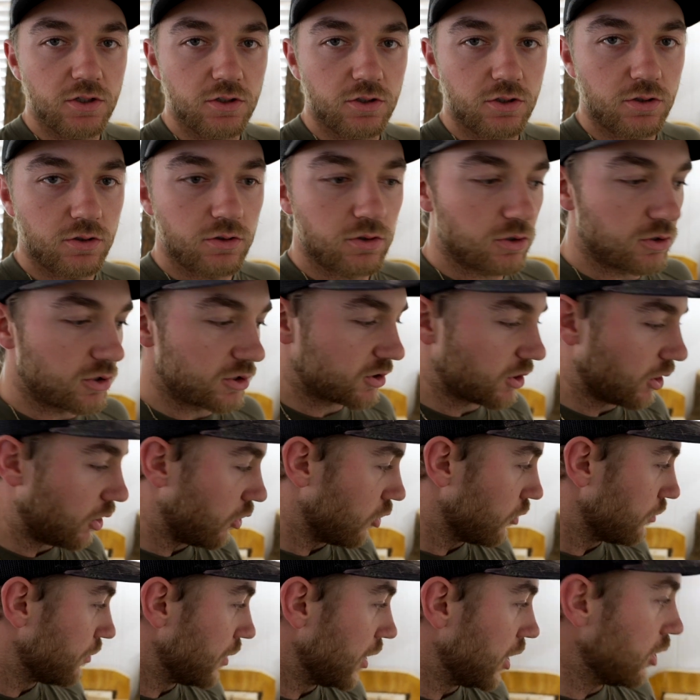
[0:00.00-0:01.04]
to do this
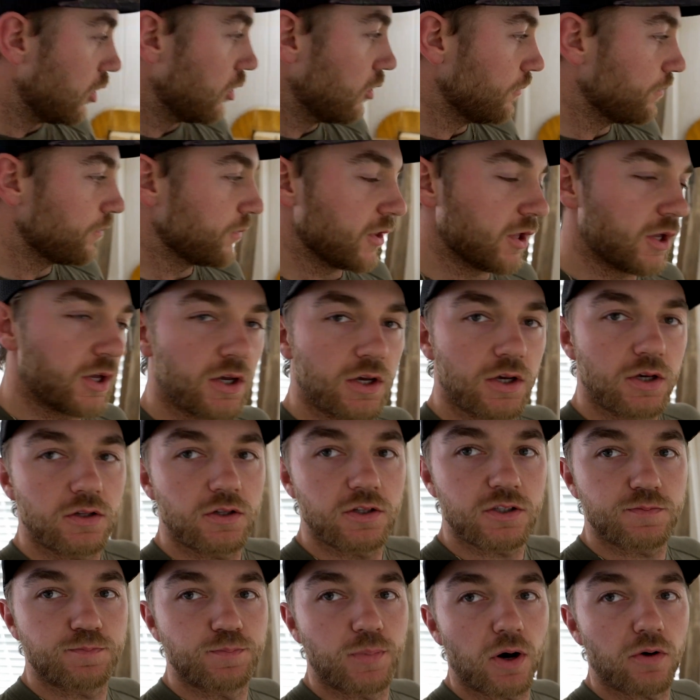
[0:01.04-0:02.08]
whole bow.
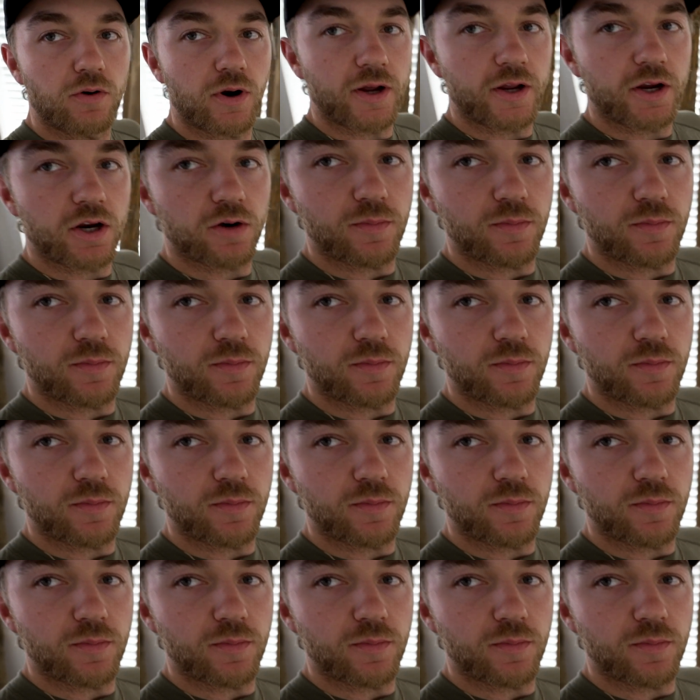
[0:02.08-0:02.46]
This bow right here